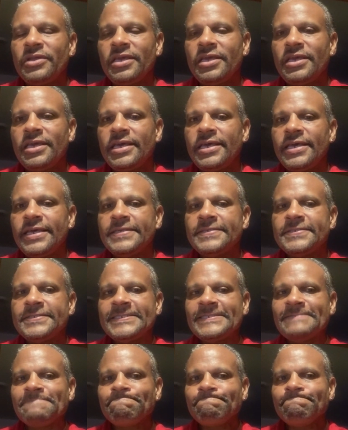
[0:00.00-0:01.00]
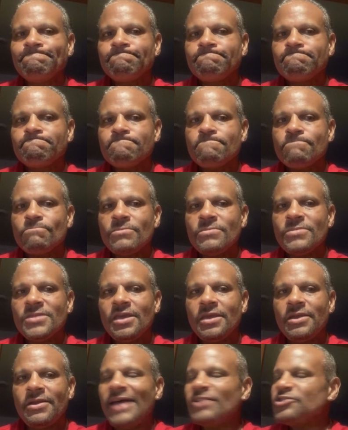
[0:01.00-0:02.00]
is,
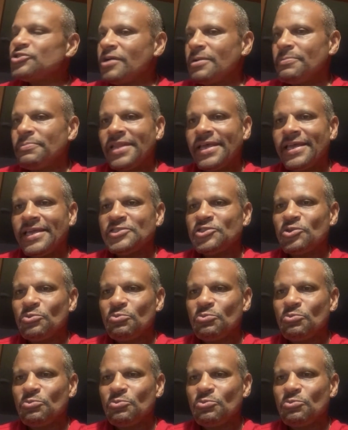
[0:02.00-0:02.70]
I'll start playing some